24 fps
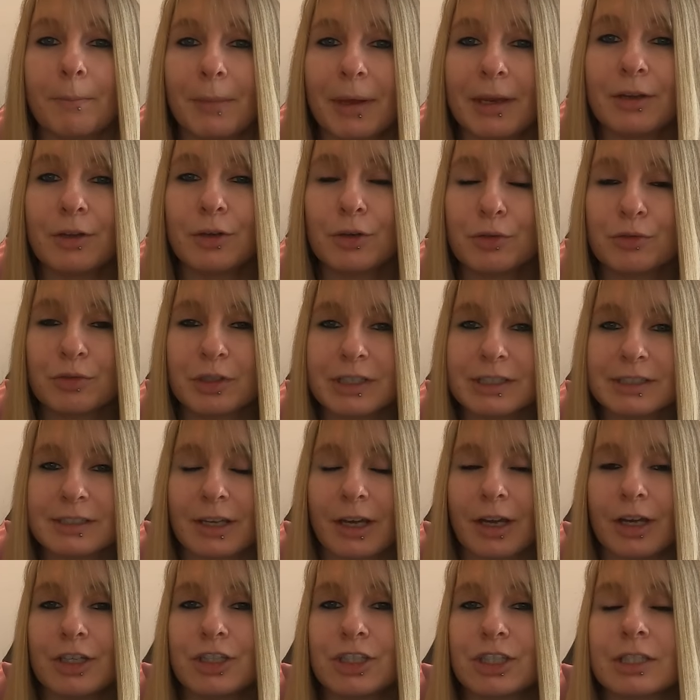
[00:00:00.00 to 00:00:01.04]
Medical
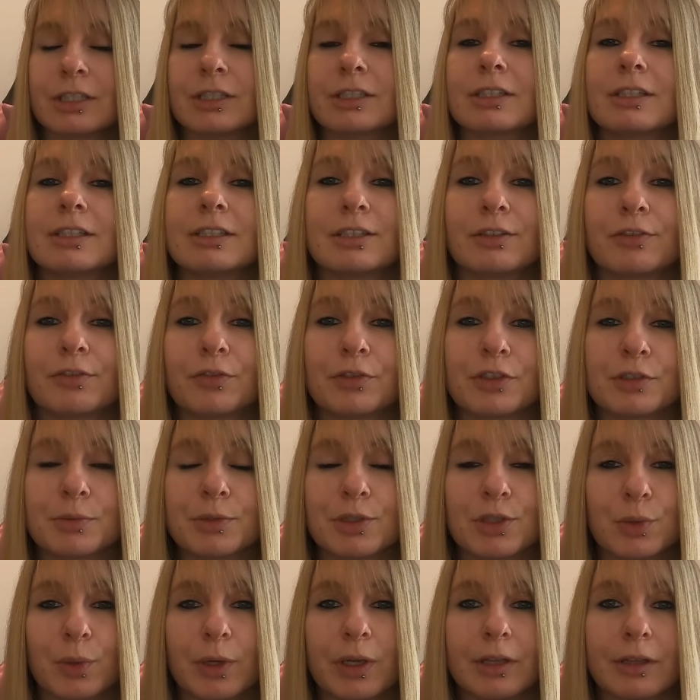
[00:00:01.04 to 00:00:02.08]
research into the difference
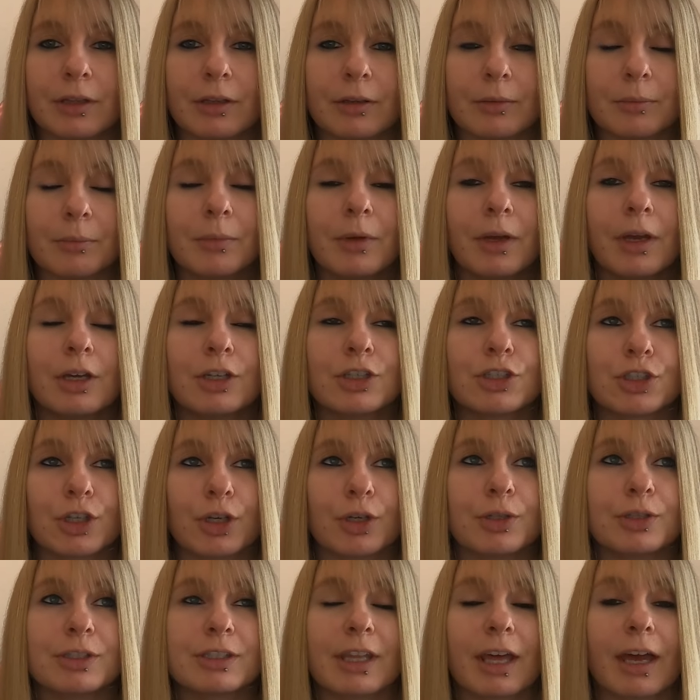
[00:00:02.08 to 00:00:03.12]
between them
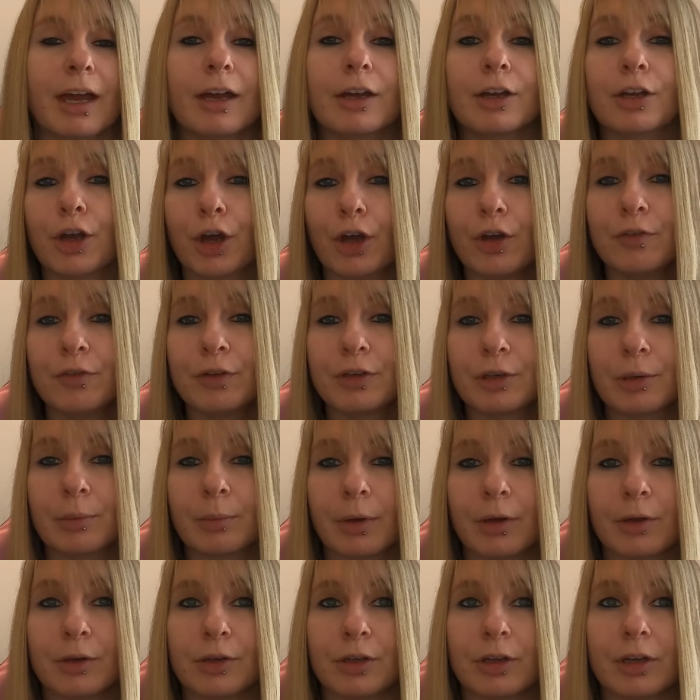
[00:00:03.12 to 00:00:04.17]
shows that COVID
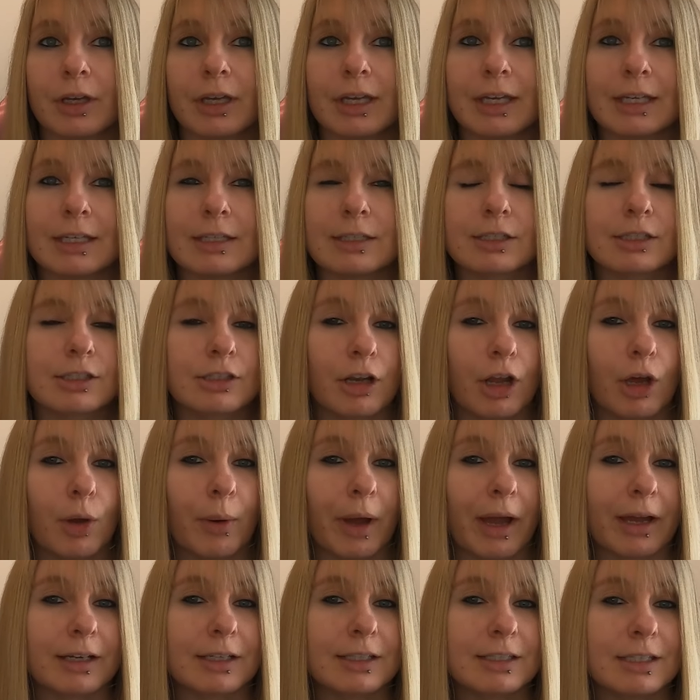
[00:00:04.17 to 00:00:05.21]
pneumonia is slow
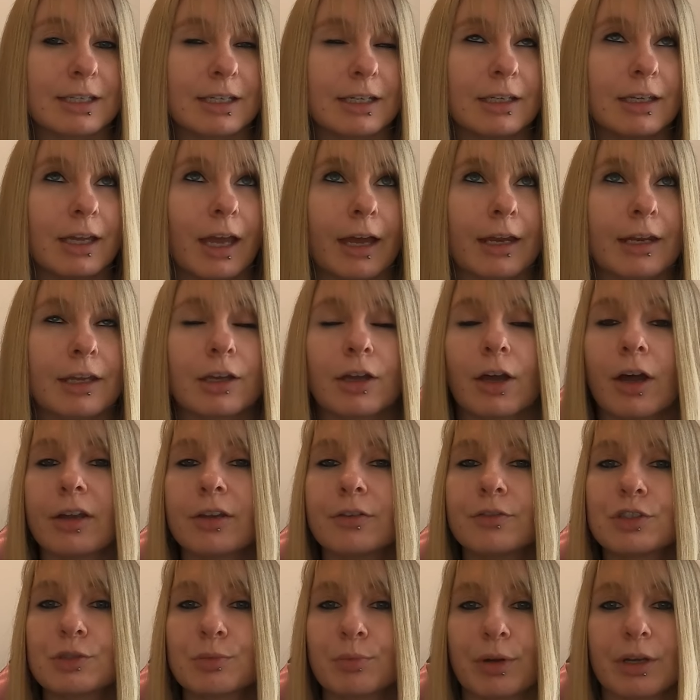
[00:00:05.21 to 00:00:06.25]
acting and it
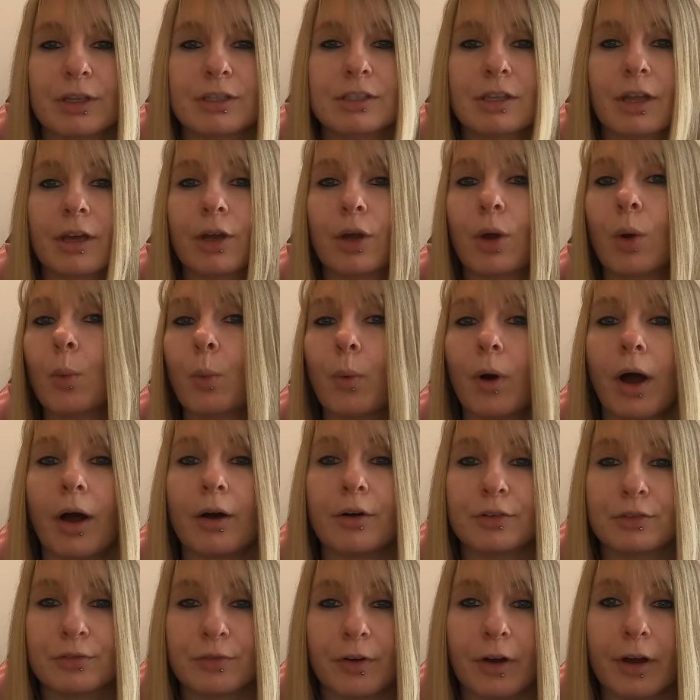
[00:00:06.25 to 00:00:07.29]
kind of spreads like a
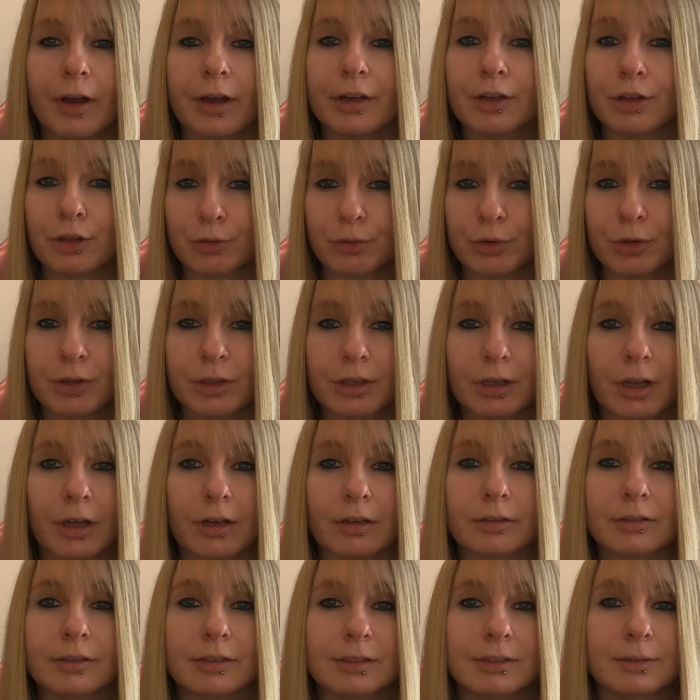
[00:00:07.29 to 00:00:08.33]
wildfire through the
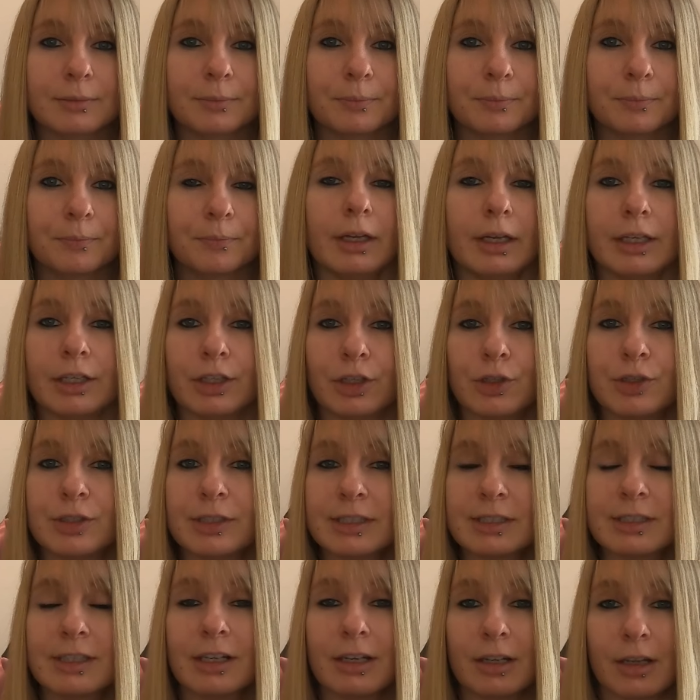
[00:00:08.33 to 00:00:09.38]
lungs. It
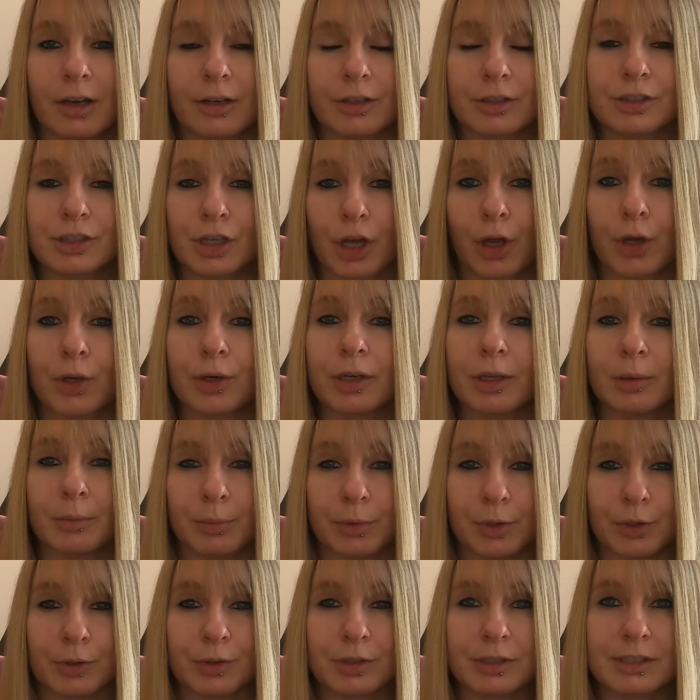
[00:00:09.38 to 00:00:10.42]
uses the lungs' own
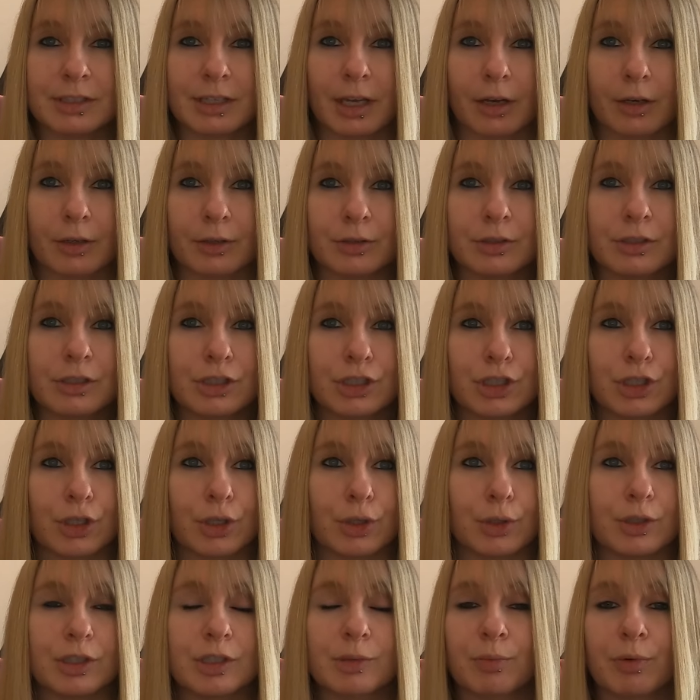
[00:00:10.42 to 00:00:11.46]
immune cells
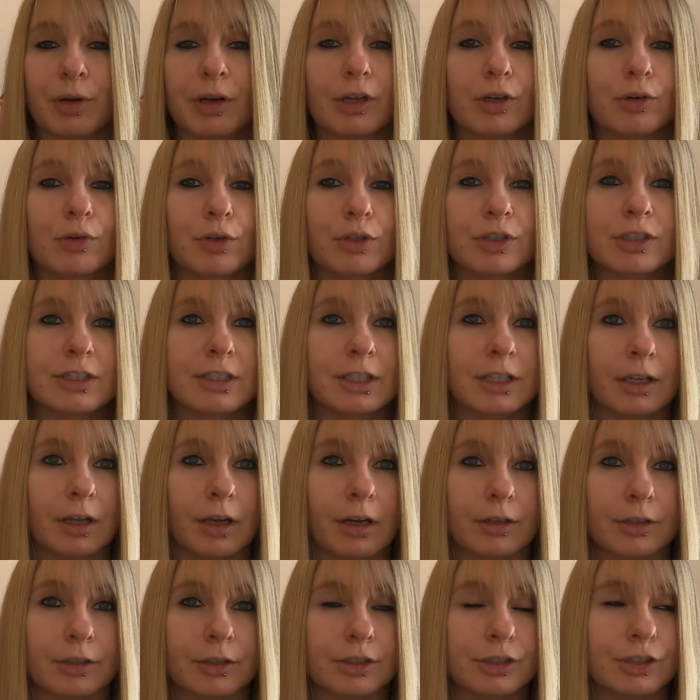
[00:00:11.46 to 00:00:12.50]
to spread across the
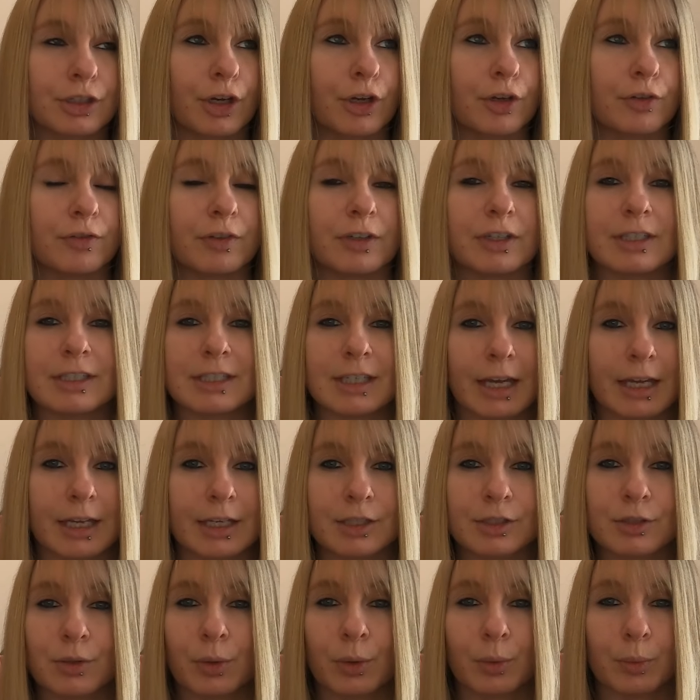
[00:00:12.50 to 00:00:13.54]
lungs over
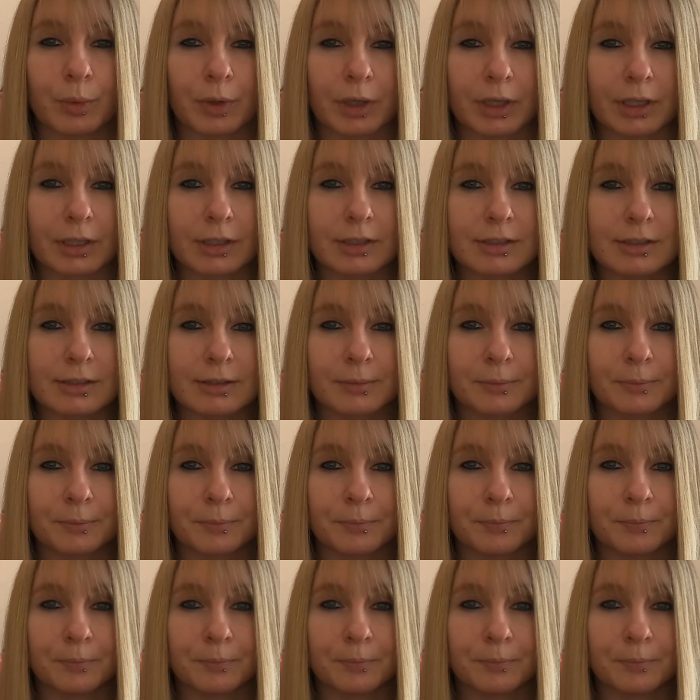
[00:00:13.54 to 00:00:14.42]
days or weeks.